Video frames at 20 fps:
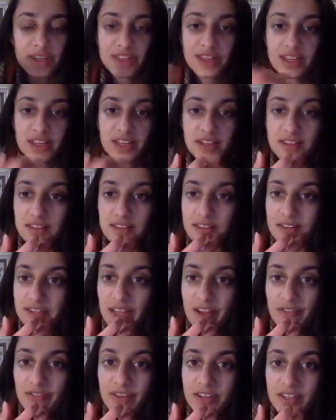So I think
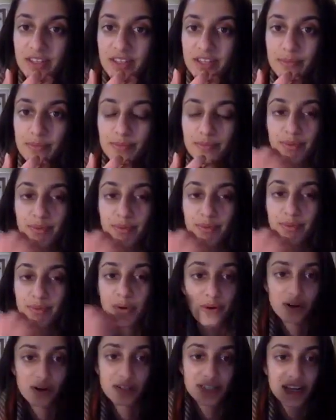definitely
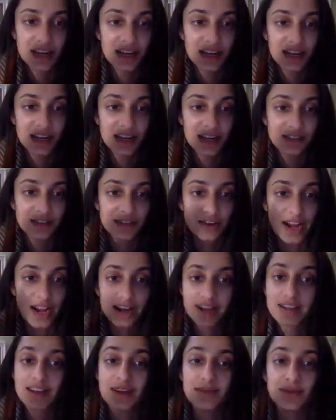prioritize
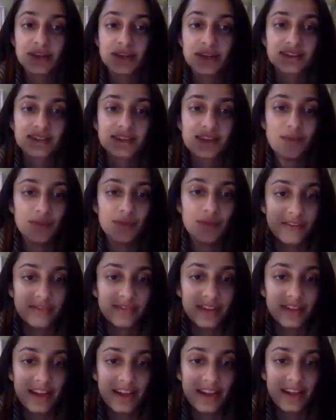your academics
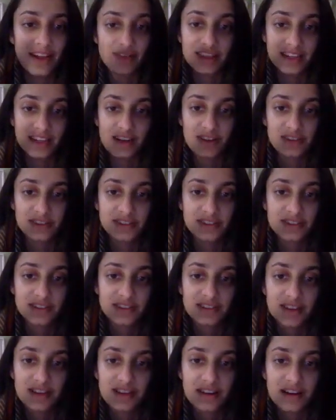above everything
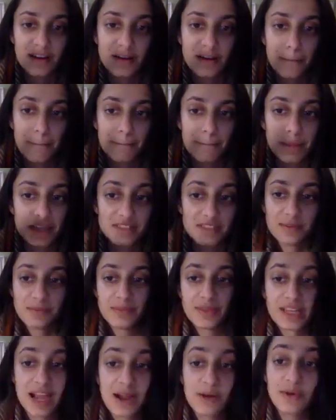else.
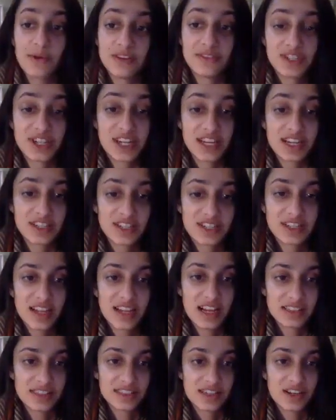That's something I would have
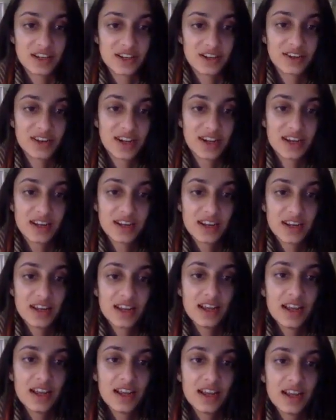changed as an undergrad.
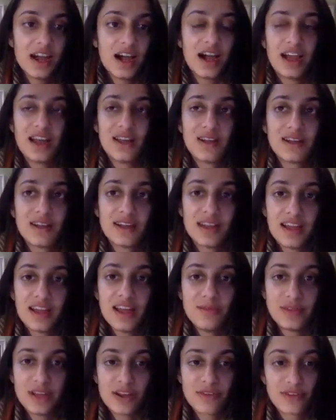I
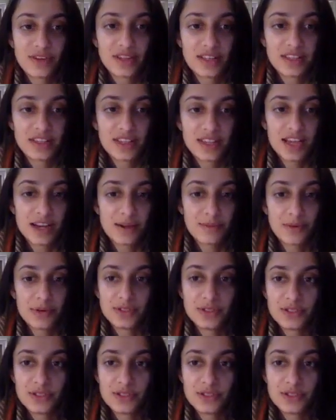am definitely the kind of
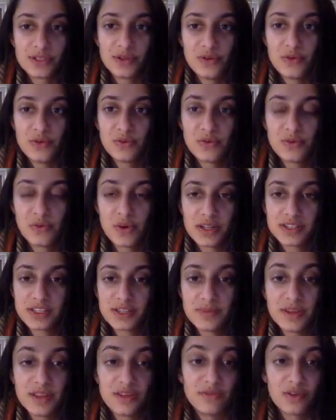person who
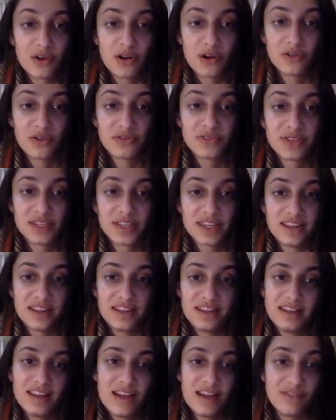wants to be involved
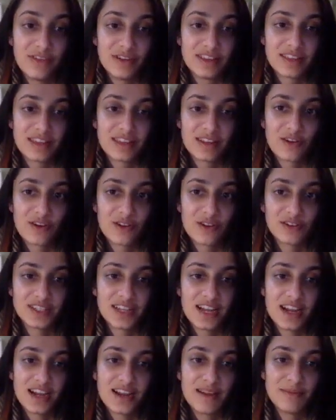in everything
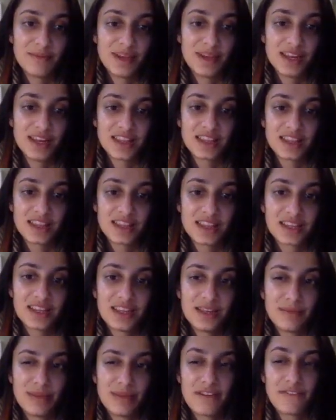all the time. And I
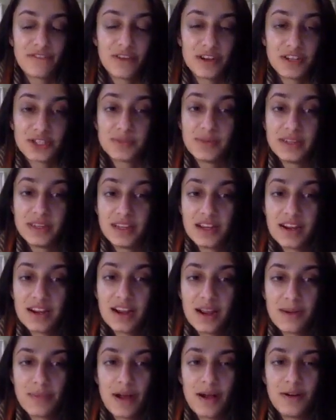think in my freshman
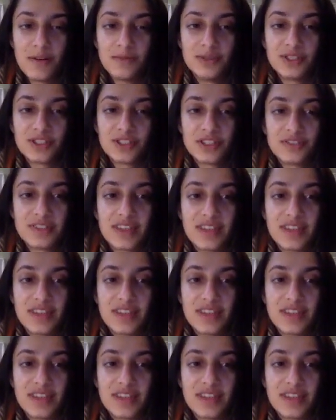year, I probably